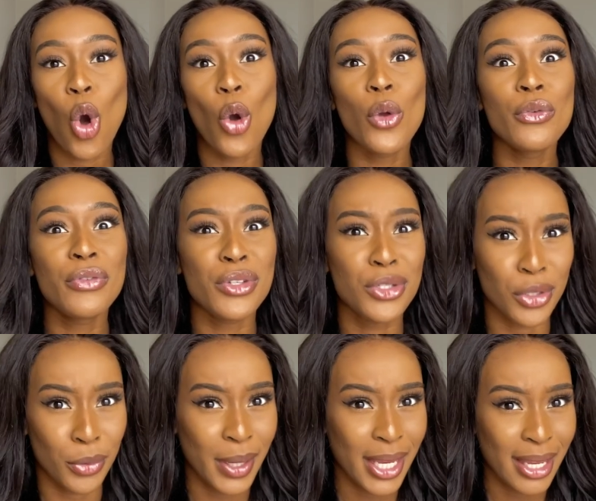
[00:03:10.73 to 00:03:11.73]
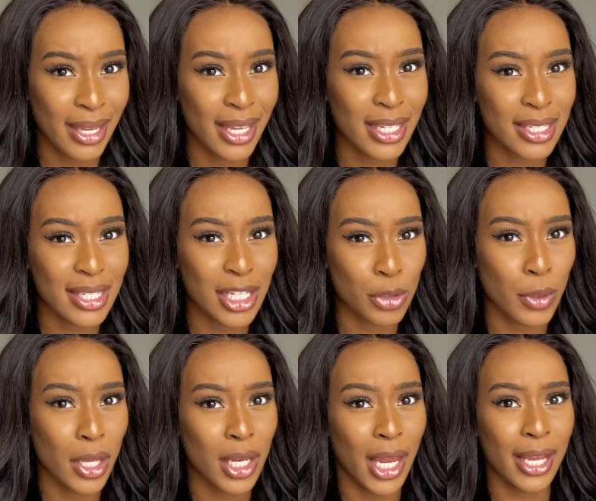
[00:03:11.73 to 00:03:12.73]
overdo it in the sense
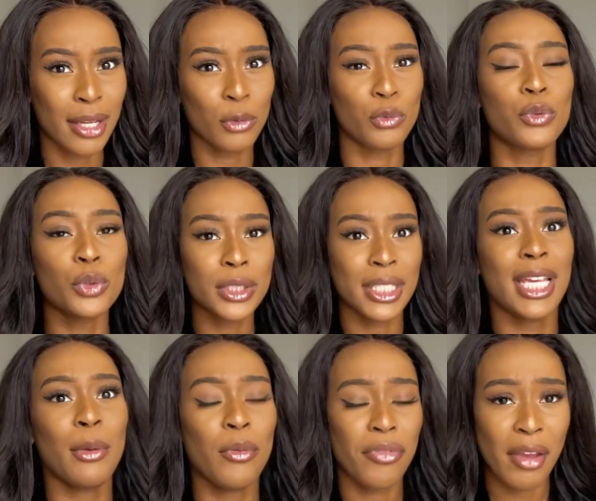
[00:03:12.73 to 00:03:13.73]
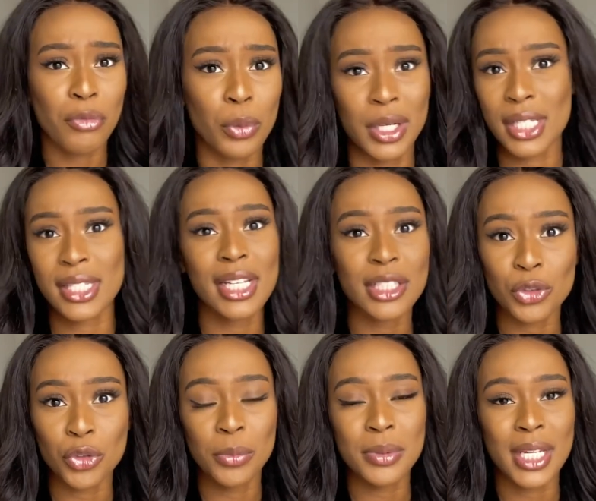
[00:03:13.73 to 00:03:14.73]
where like forcing it with everyone inside the
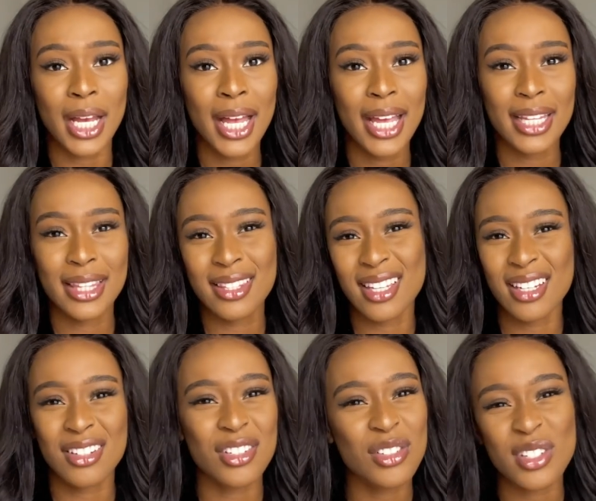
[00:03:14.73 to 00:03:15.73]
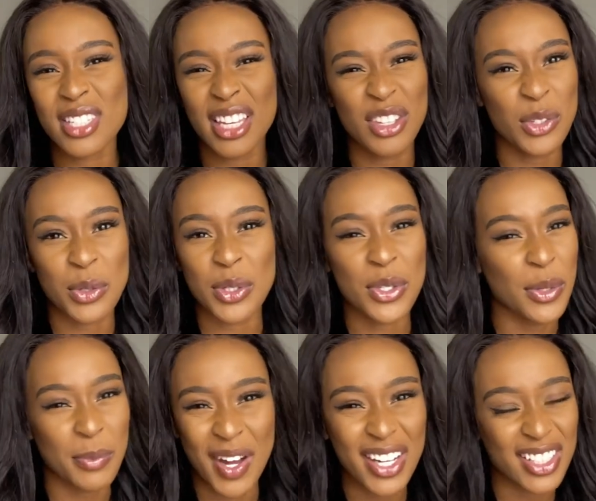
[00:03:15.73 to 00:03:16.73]
group chat, then it just looks like you're doing
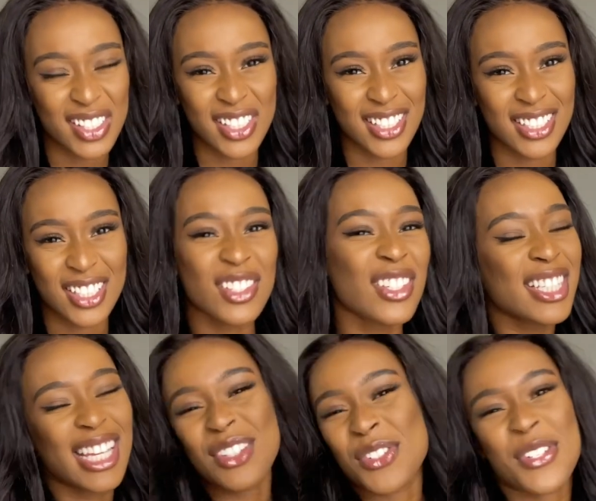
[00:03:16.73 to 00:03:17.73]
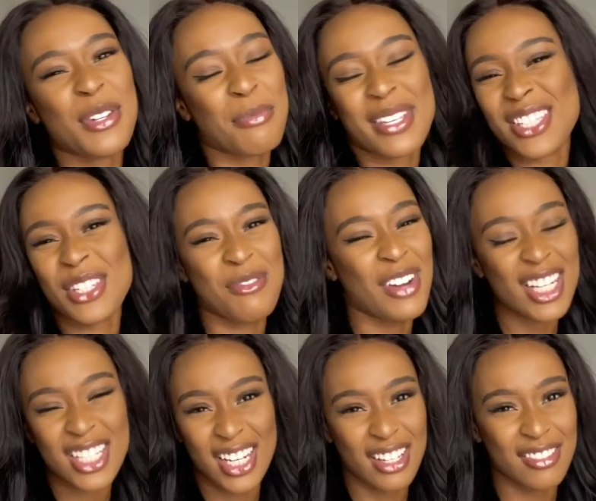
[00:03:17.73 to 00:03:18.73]
too much. Just looks like you're doing a bit too
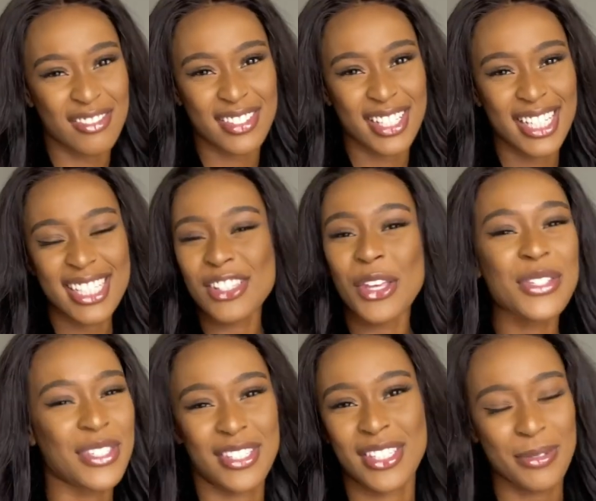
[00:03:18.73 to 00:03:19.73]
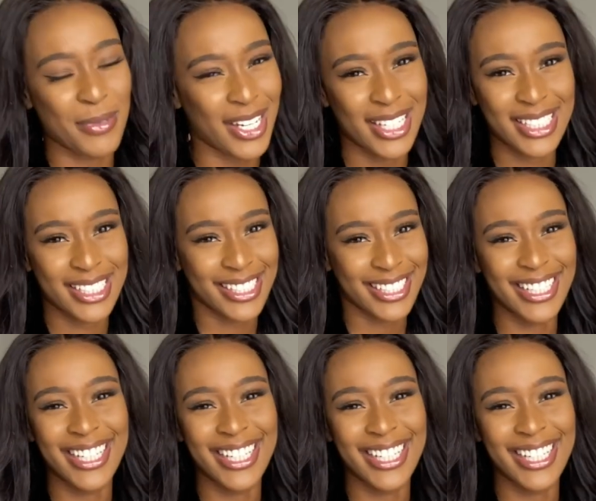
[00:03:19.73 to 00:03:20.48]
much, love. Don't do too much.